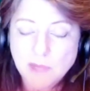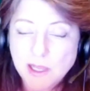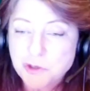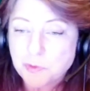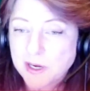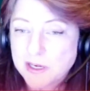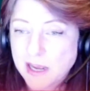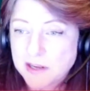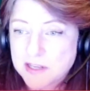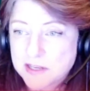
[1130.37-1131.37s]
And direct
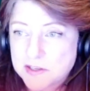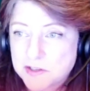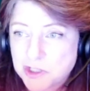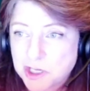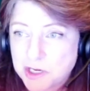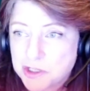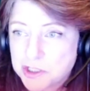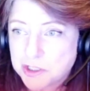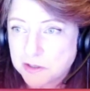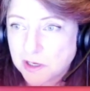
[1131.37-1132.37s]
access has
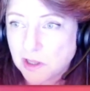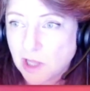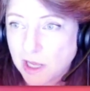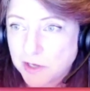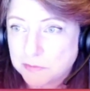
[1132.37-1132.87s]
changed a lot